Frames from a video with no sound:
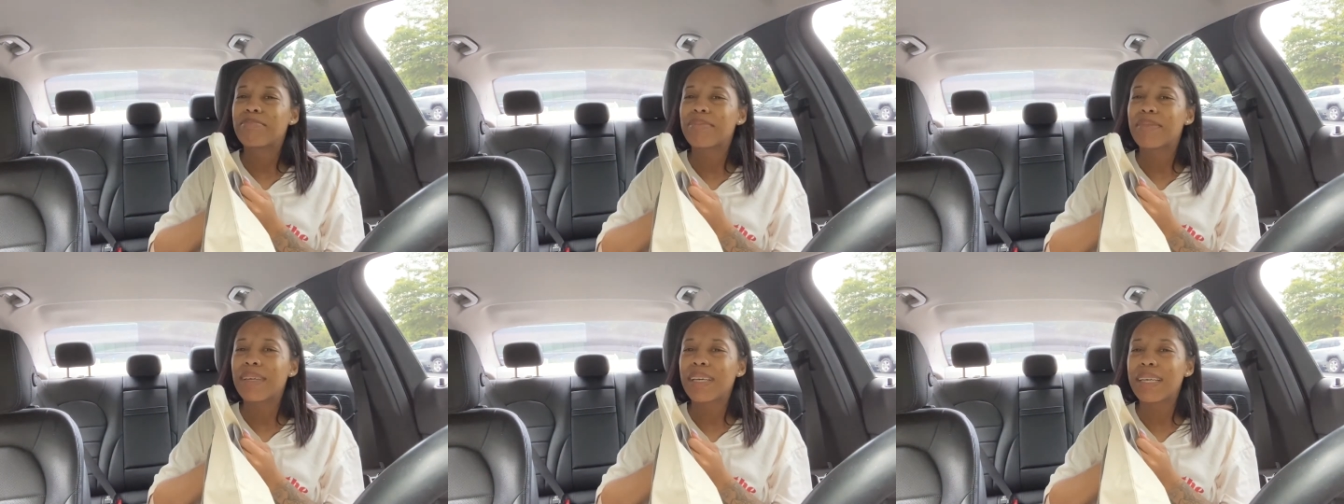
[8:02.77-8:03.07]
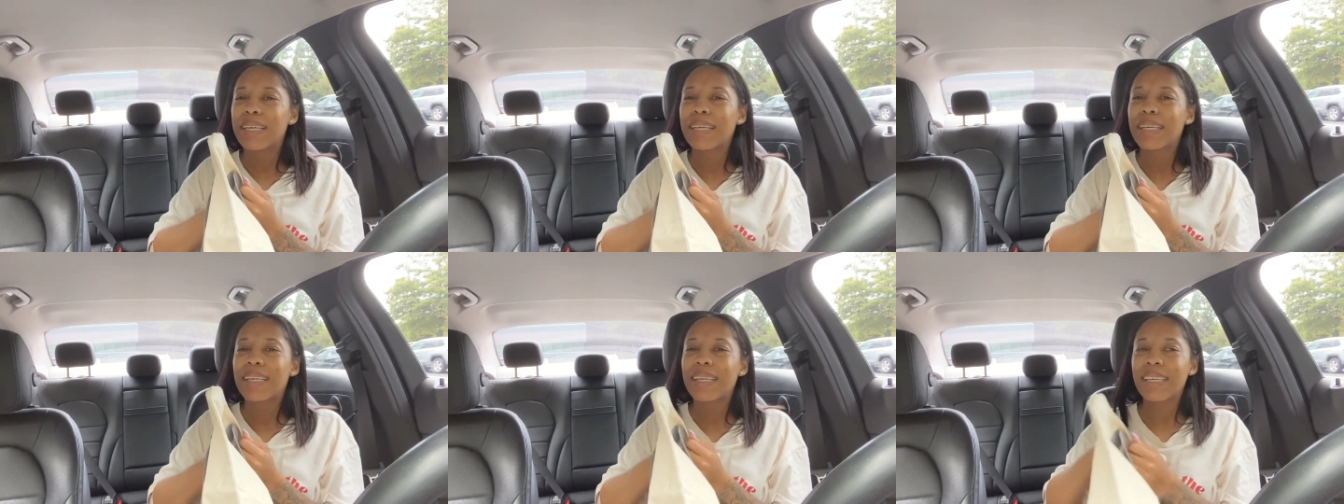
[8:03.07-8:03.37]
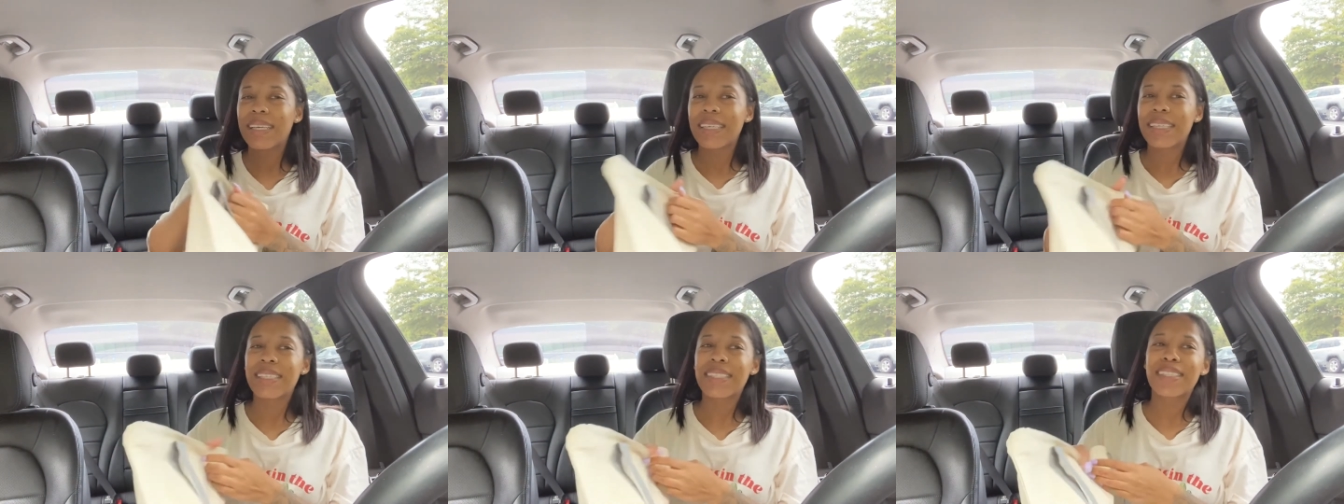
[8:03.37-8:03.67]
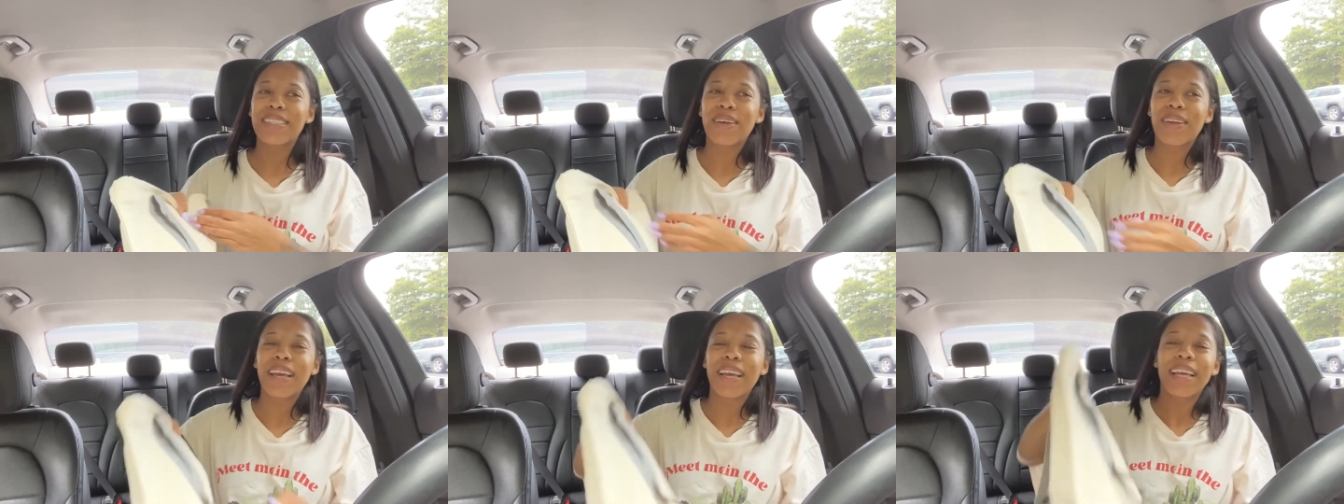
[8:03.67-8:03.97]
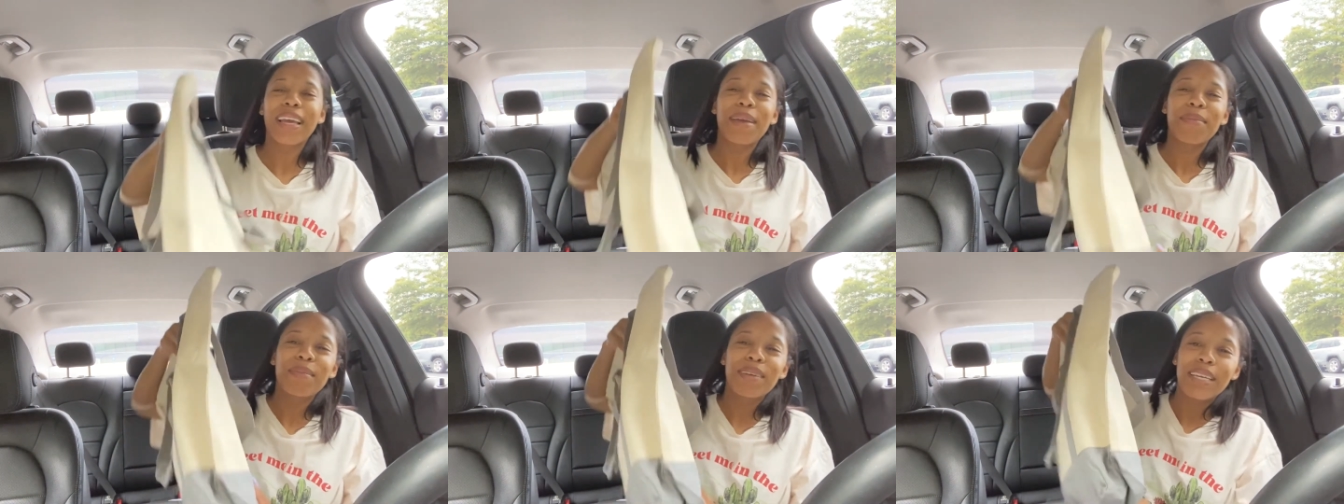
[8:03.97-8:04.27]
it is so they
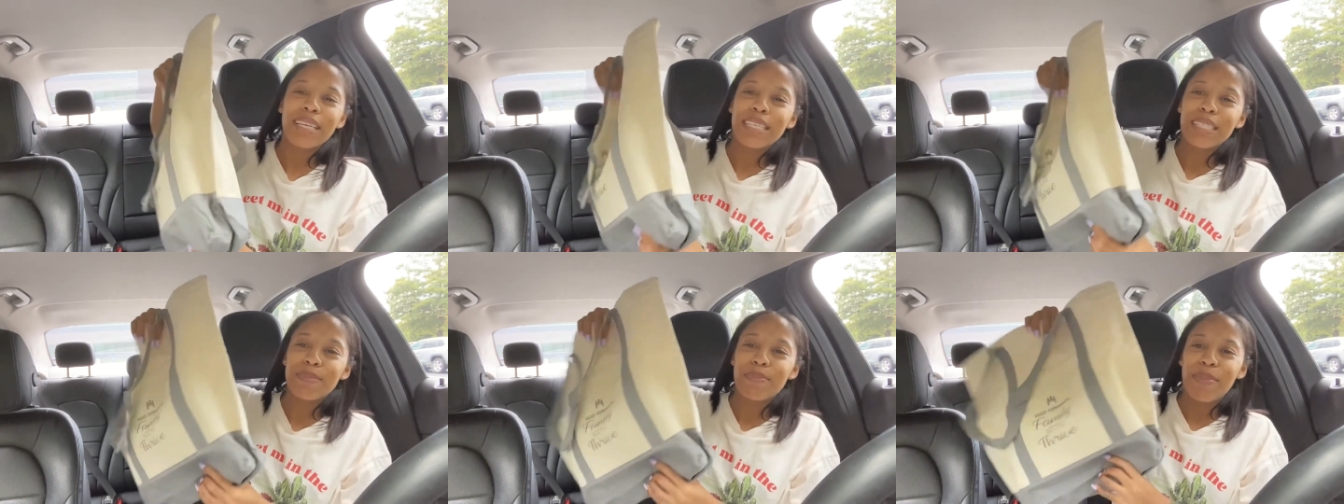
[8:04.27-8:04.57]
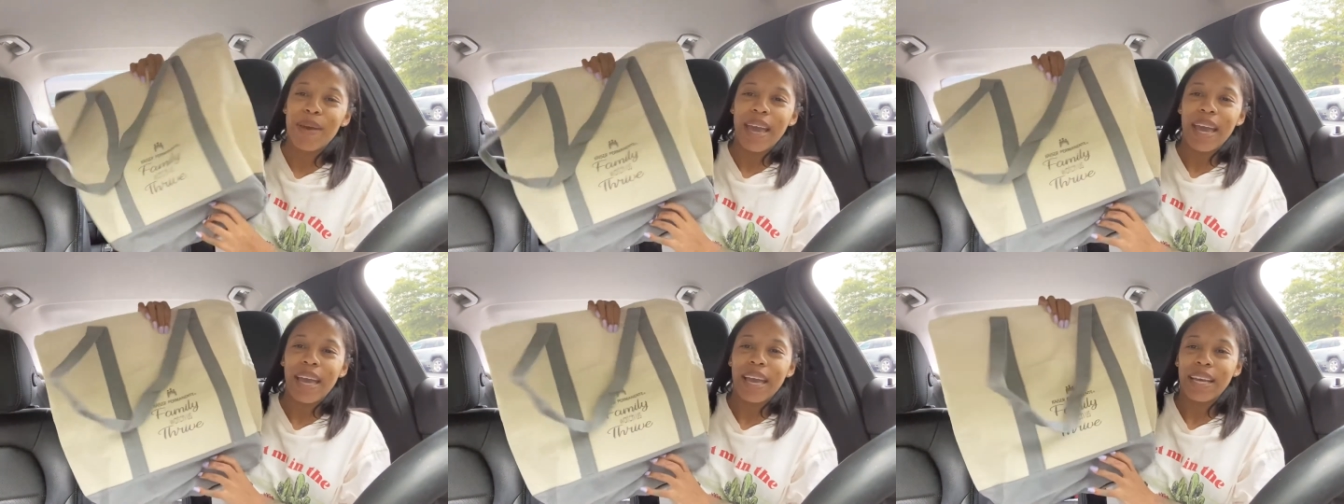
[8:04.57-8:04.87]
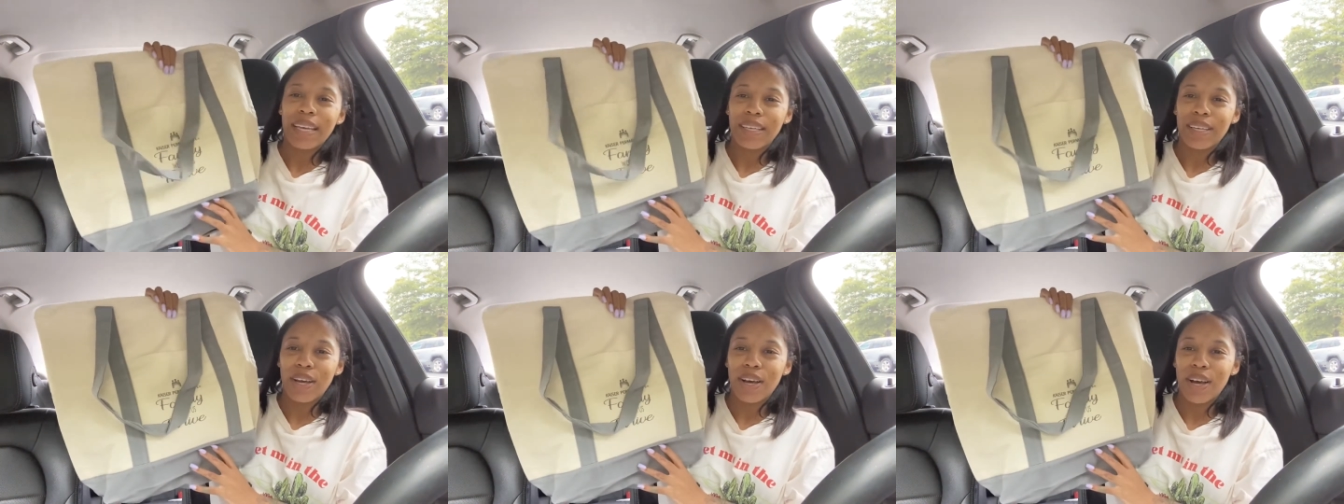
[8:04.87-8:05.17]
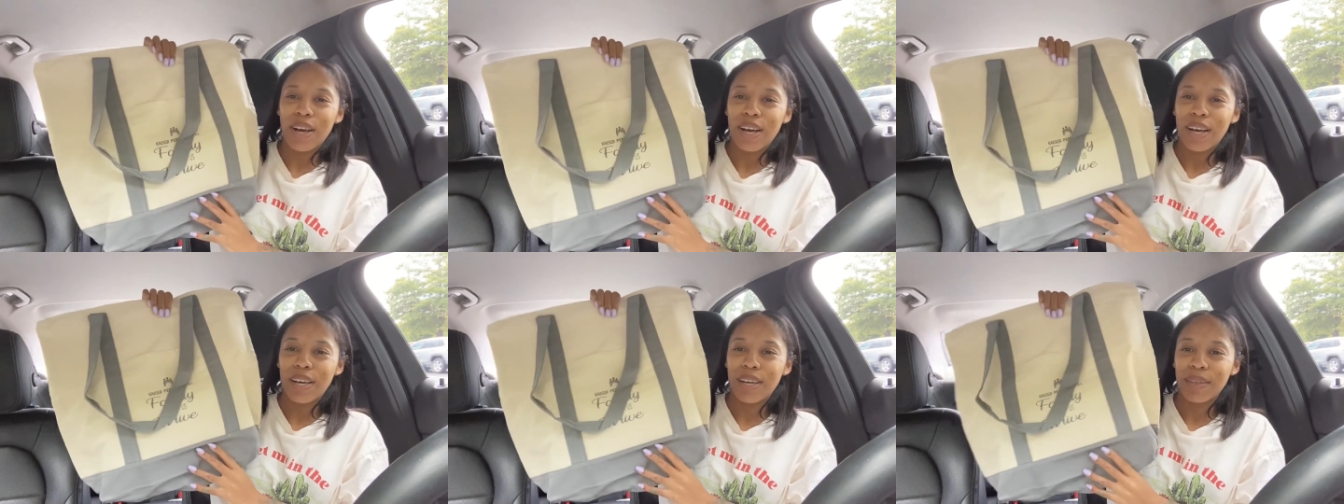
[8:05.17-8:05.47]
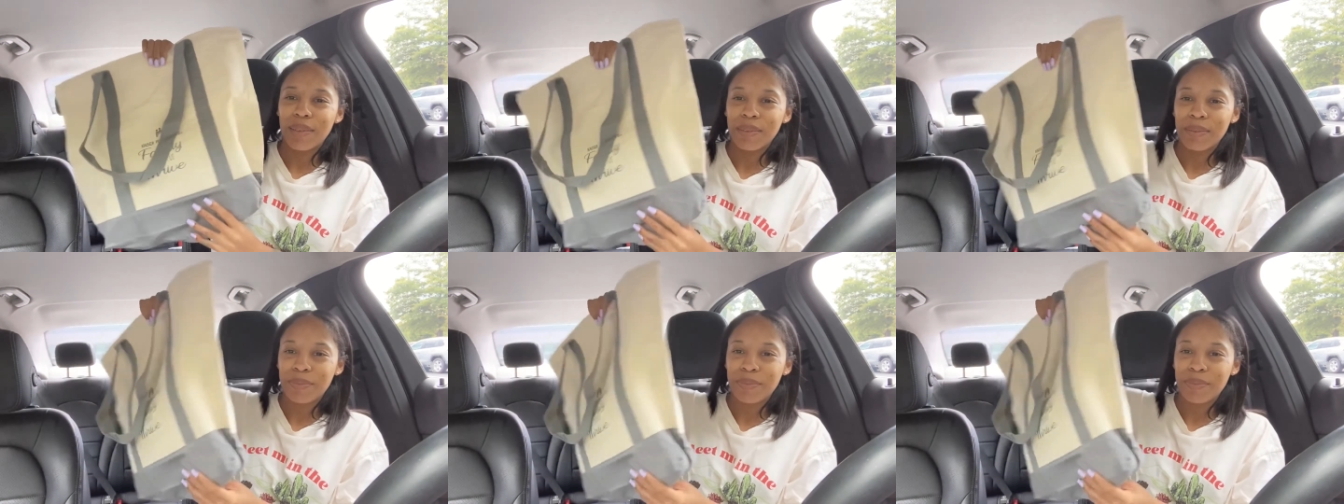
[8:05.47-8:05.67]
gave me this bag y'all